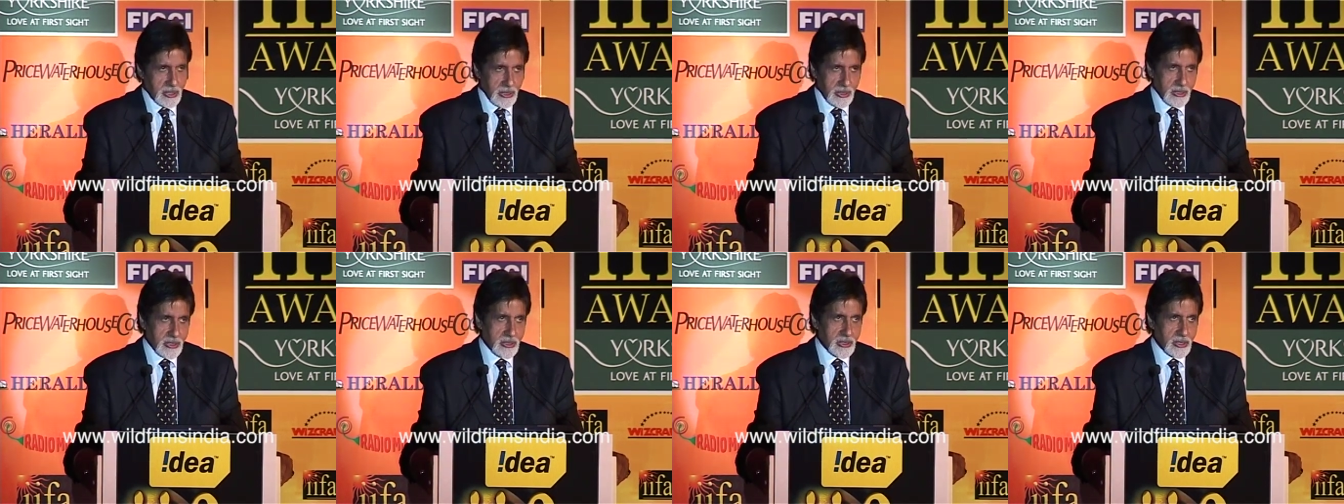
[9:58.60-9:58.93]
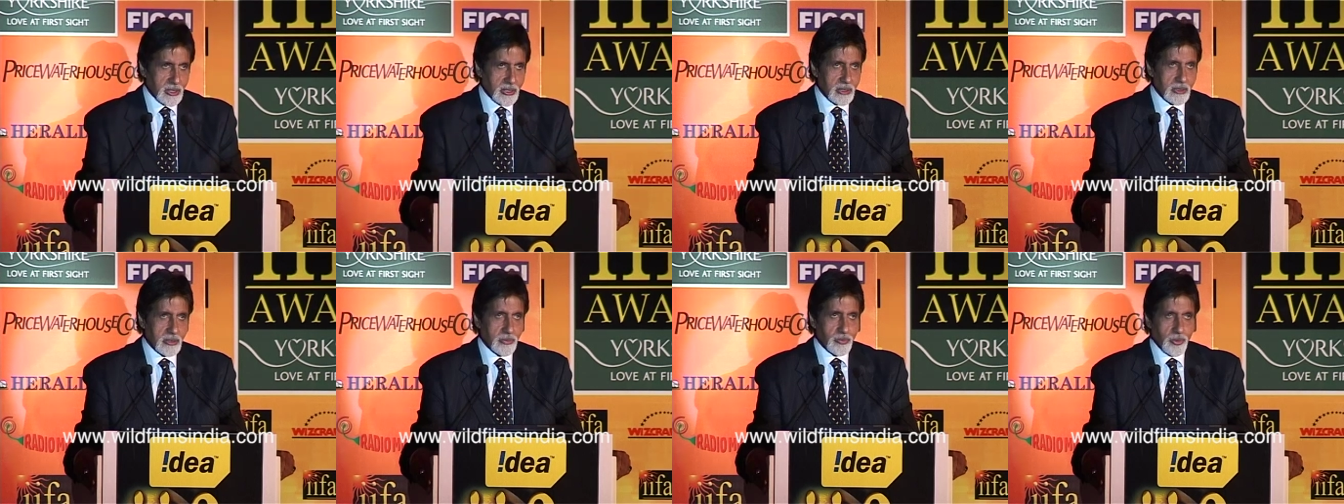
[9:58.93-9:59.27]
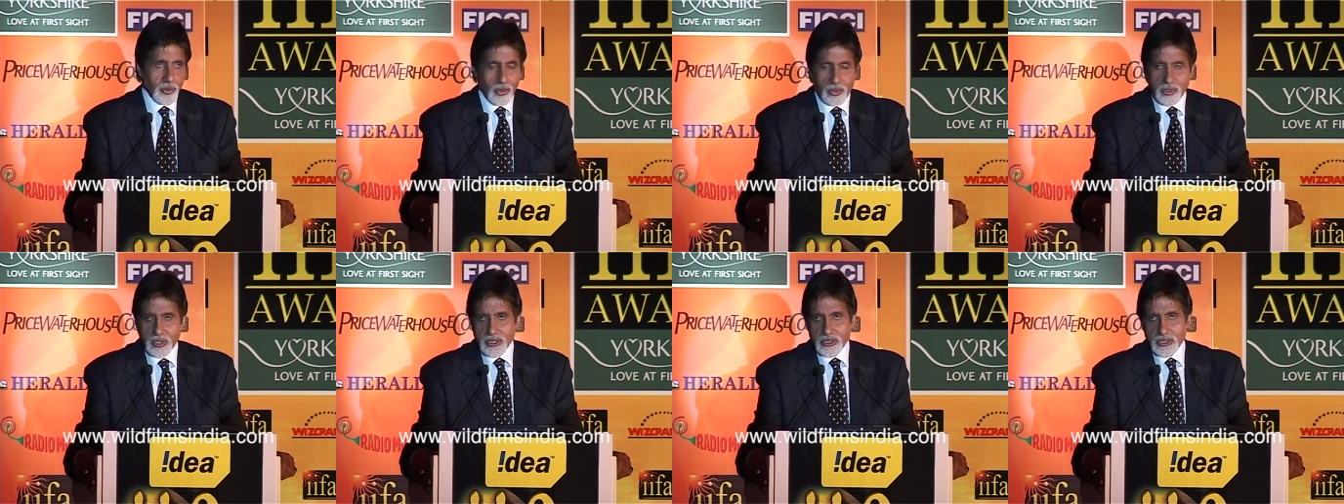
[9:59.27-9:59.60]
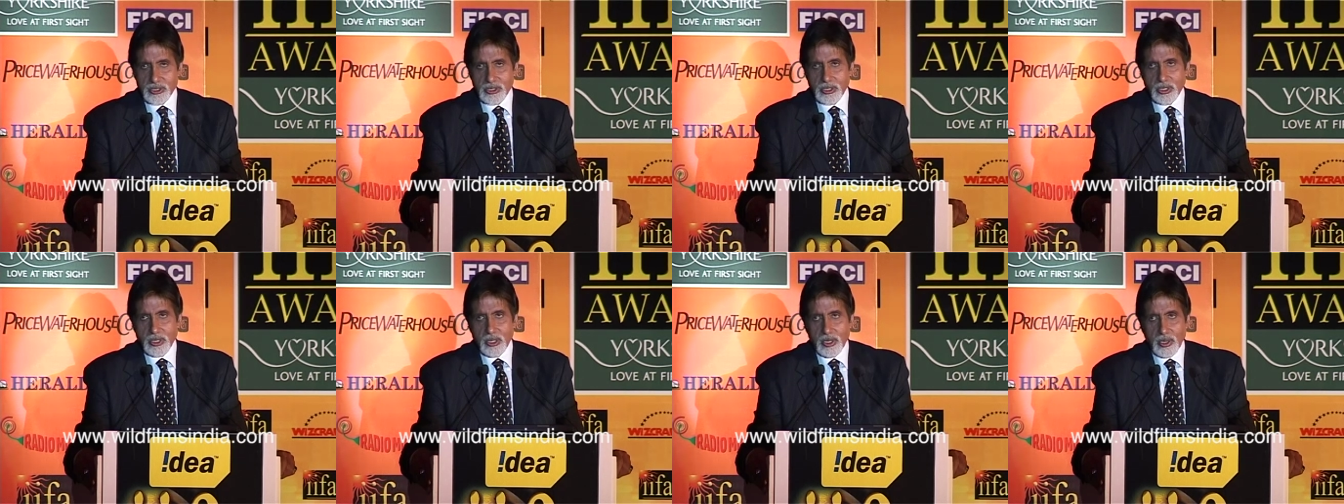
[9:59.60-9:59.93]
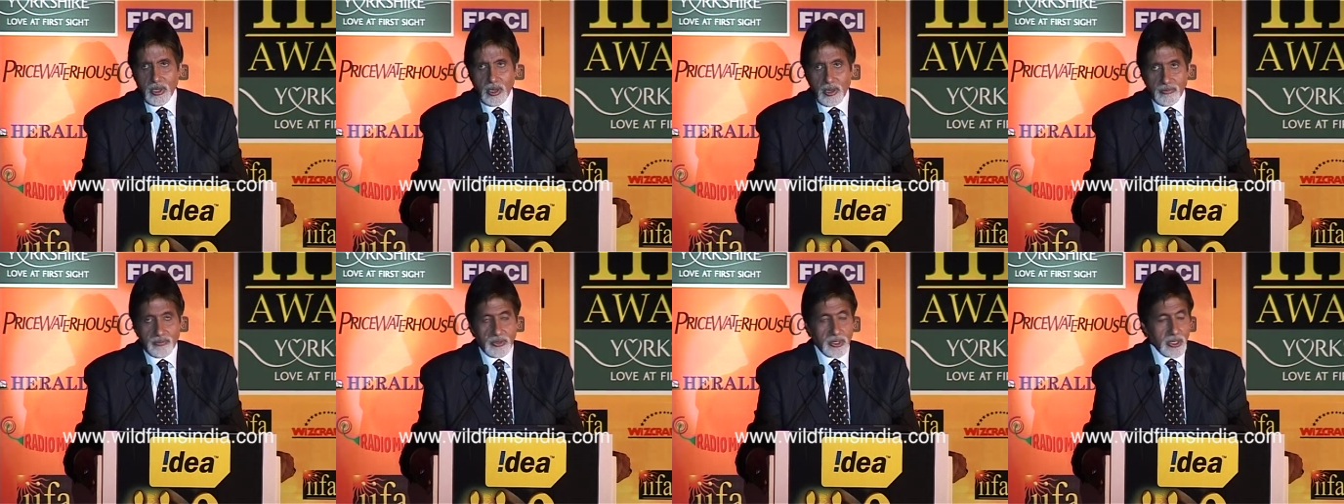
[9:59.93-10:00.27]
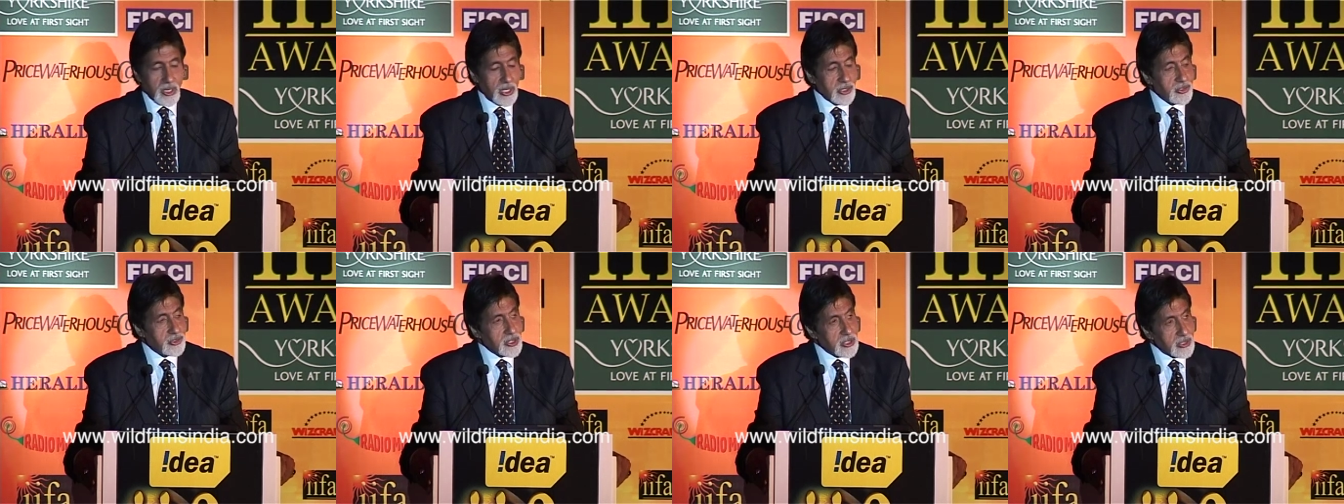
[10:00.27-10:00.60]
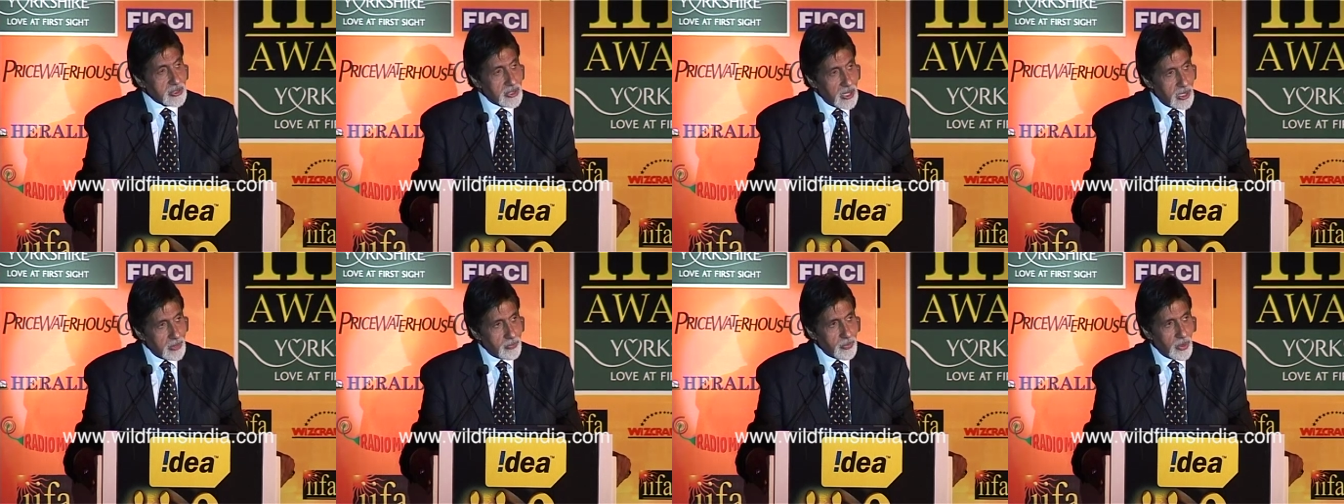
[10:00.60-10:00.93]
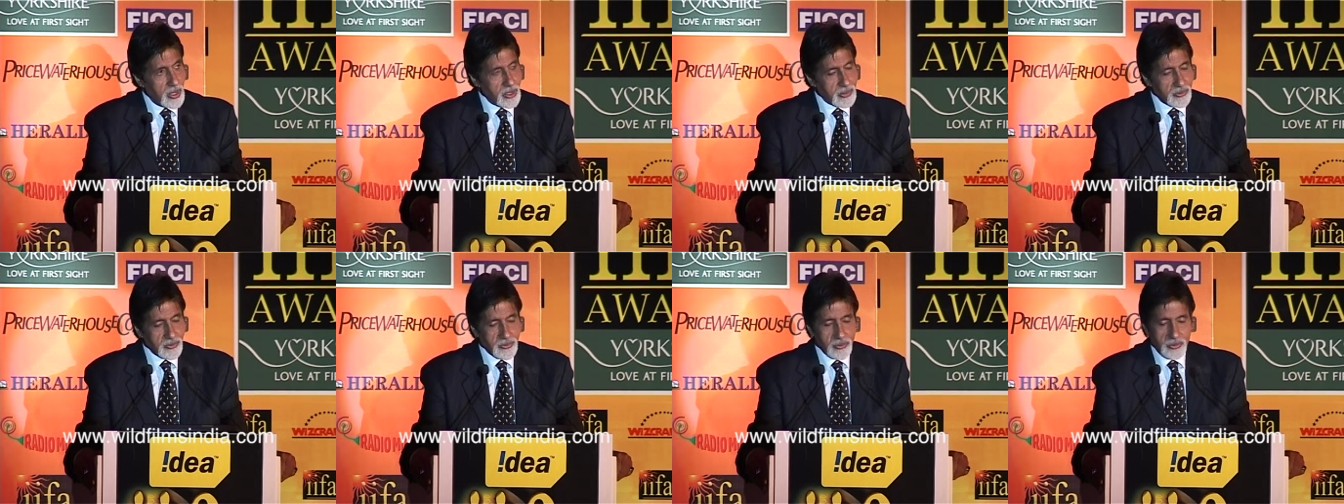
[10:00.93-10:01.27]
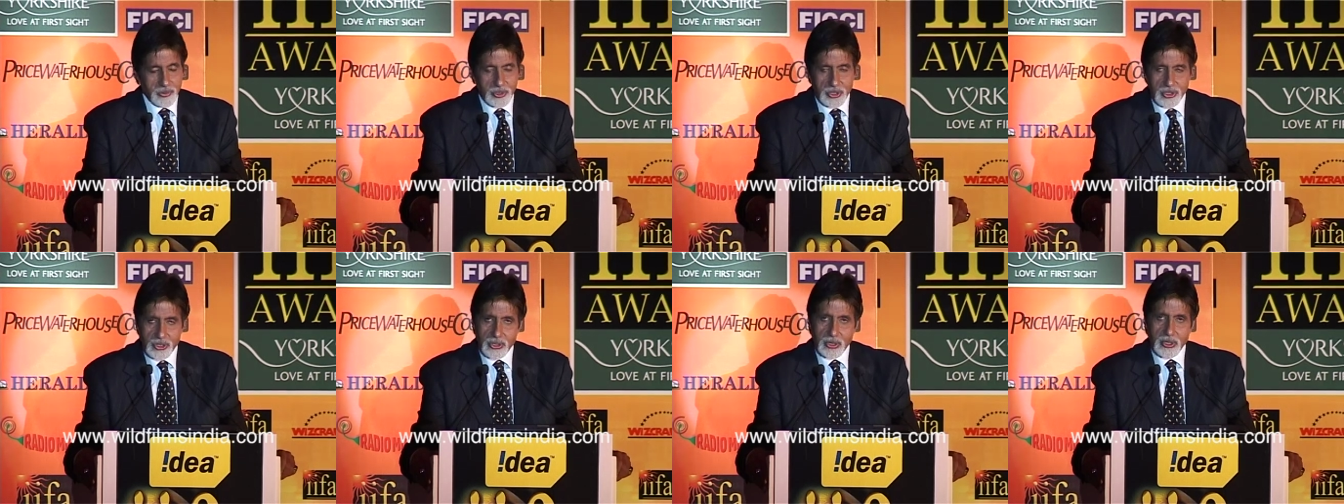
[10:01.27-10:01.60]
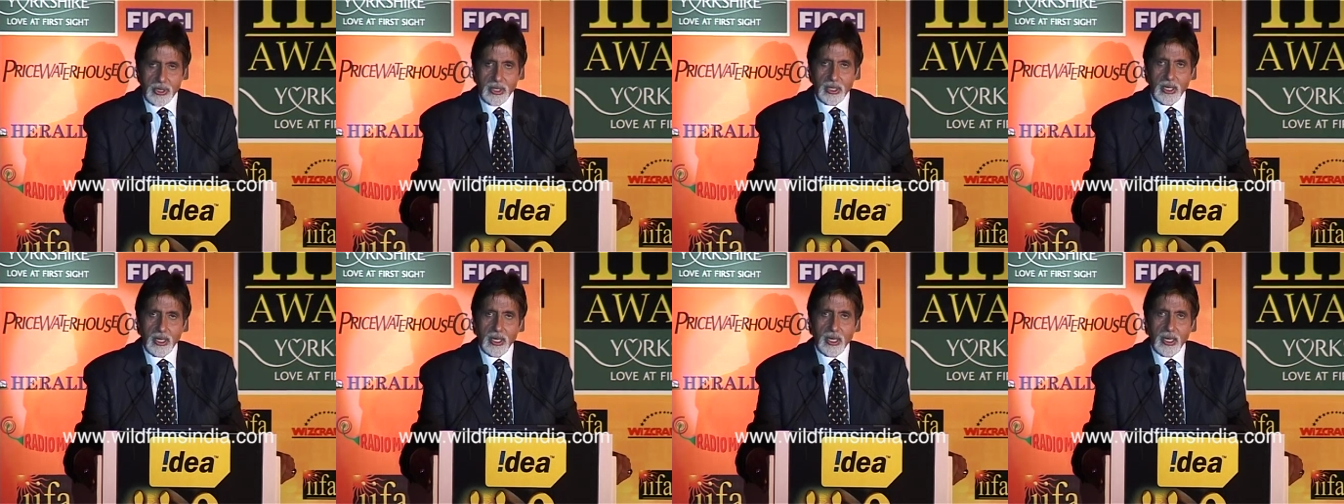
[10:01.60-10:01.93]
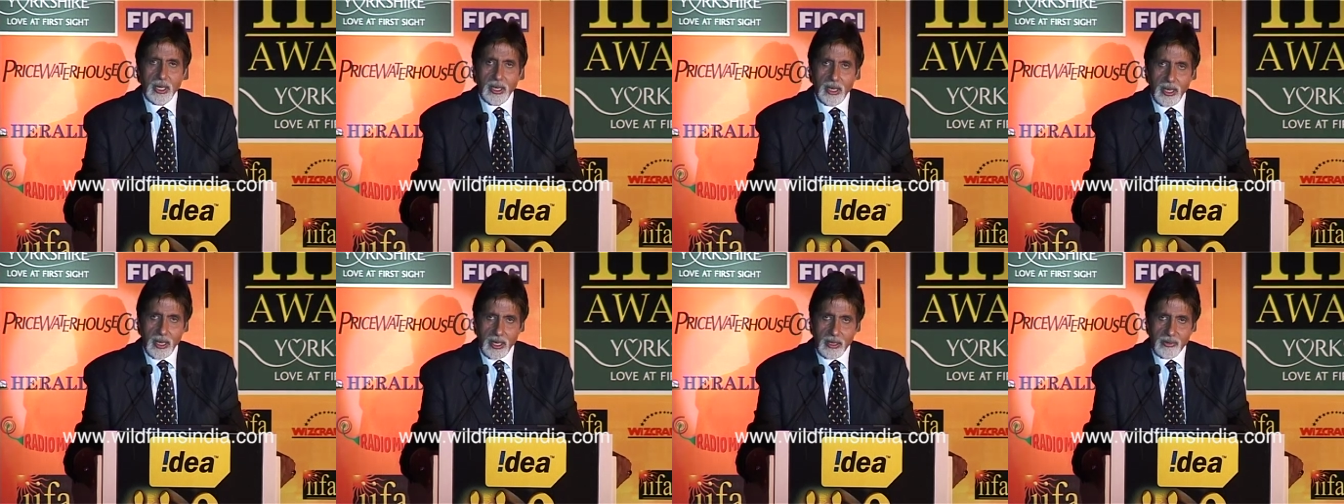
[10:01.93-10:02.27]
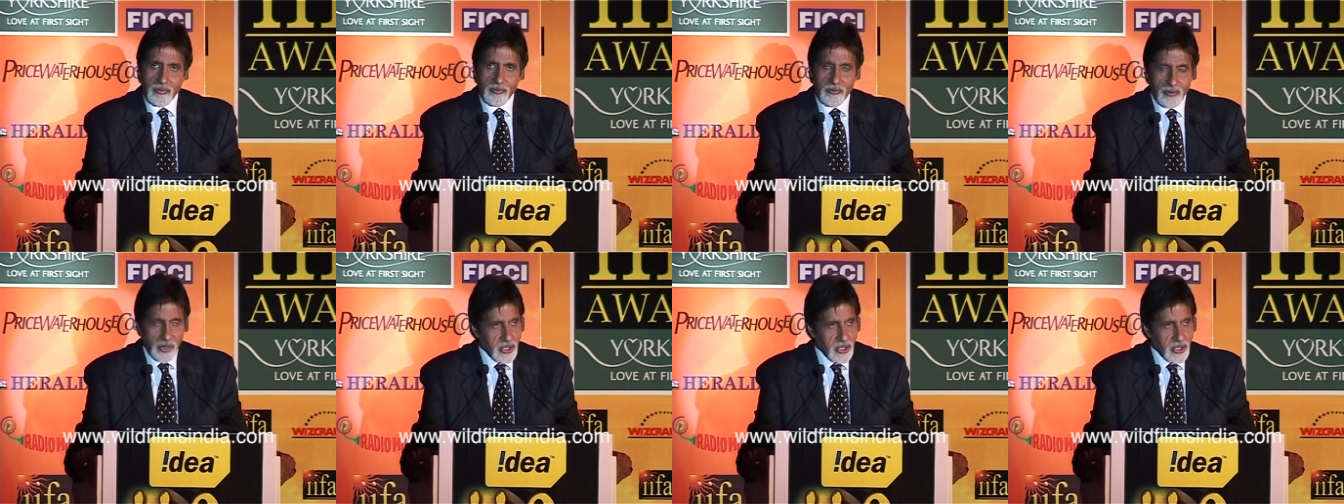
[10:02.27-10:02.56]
it is in the progress of the country in that part of the region. And